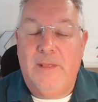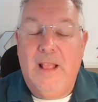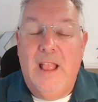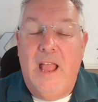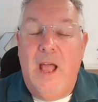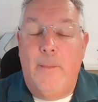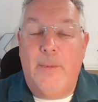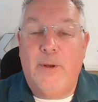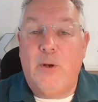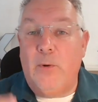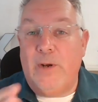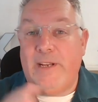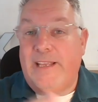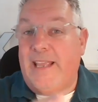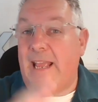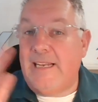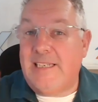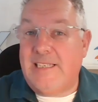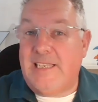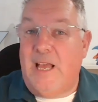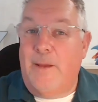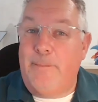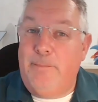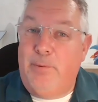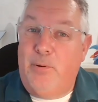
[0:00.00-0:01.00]
And we don't want to
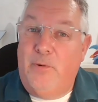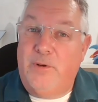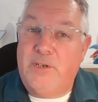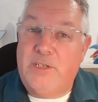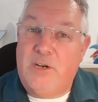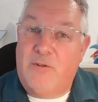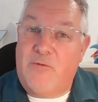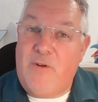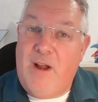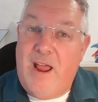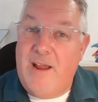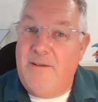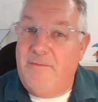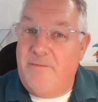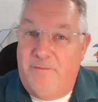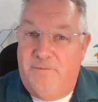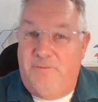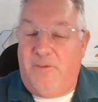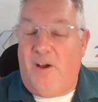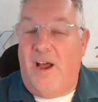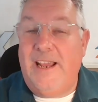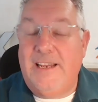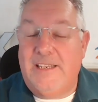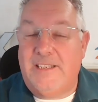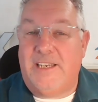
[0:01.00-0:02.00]
get to that point around
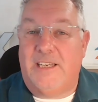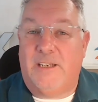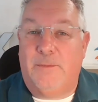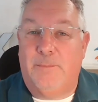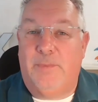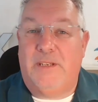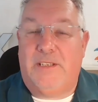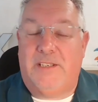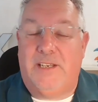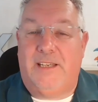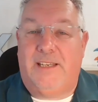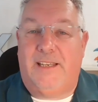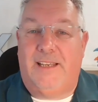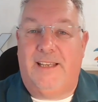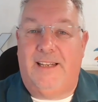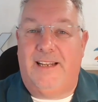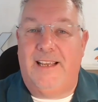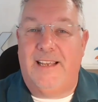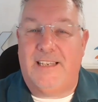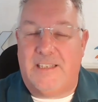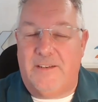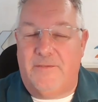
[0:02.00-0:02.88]
fighting, particularly.